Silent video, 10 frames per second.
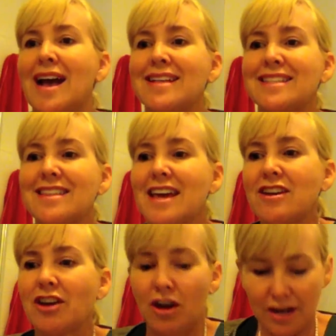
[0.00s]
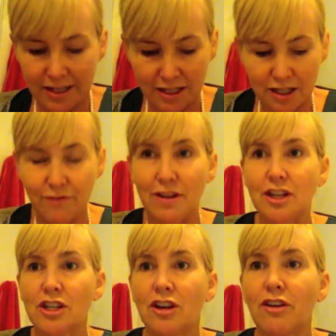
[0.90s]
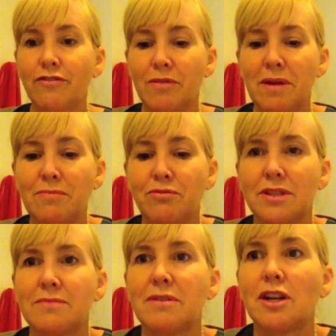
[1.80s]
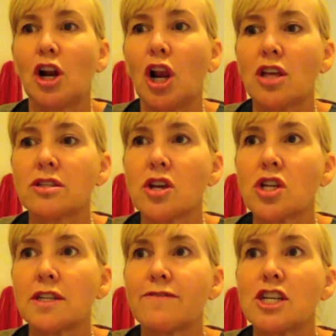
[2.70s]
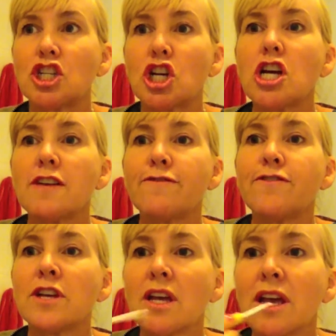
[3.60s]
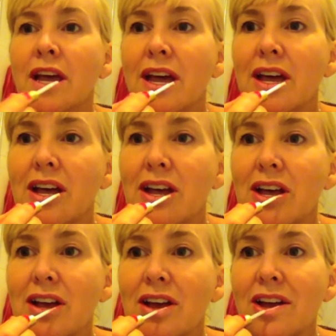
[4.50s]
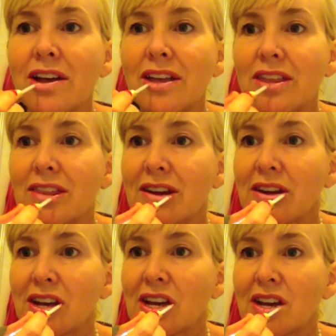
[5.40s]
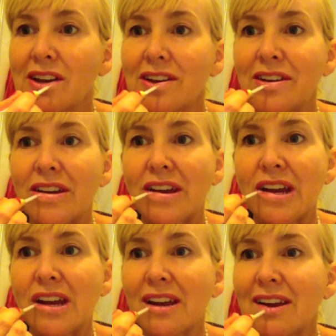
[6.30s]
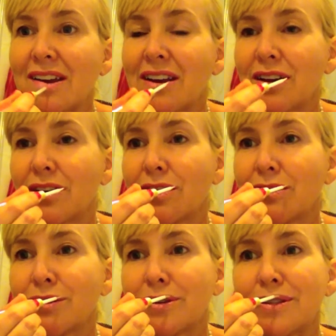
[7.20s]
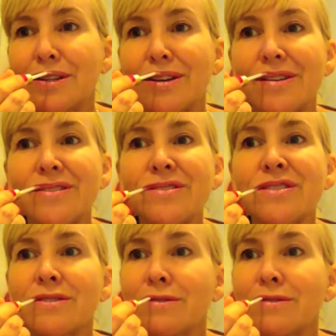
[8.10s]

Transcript: So there you go. Let's just finish it off. I better put a bit of gloss on to finish off. And there we go. I'm good to go.